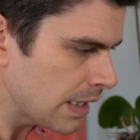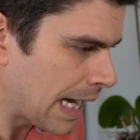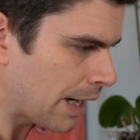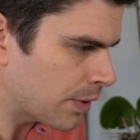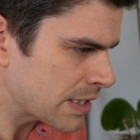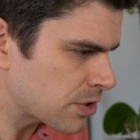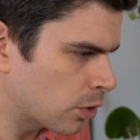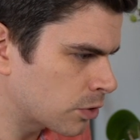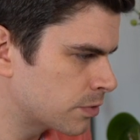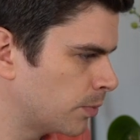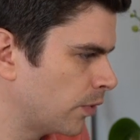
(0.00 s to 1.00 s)
Audaz
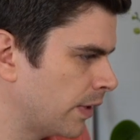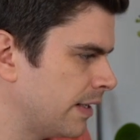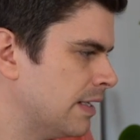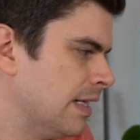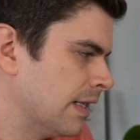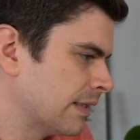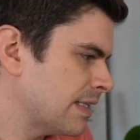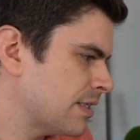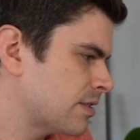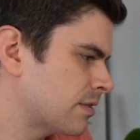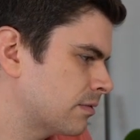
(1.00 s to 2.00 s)
Octamarine,
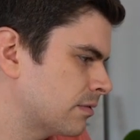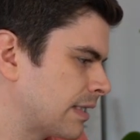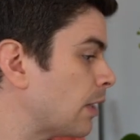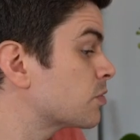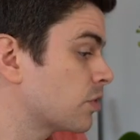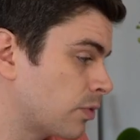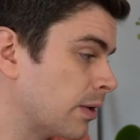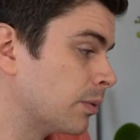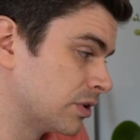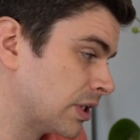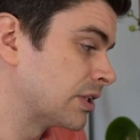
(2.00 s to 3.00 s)
that was a great
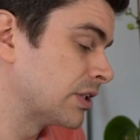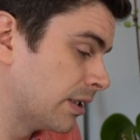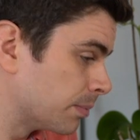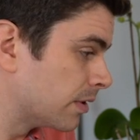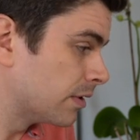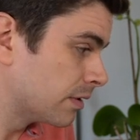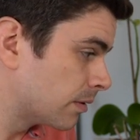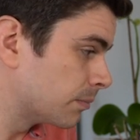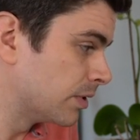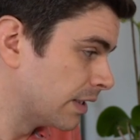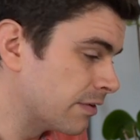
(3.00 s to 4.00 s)
watch actually. I'm
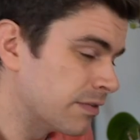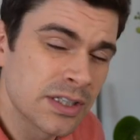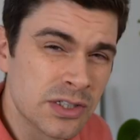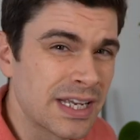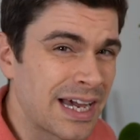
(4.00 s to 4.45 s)
gonna give it because it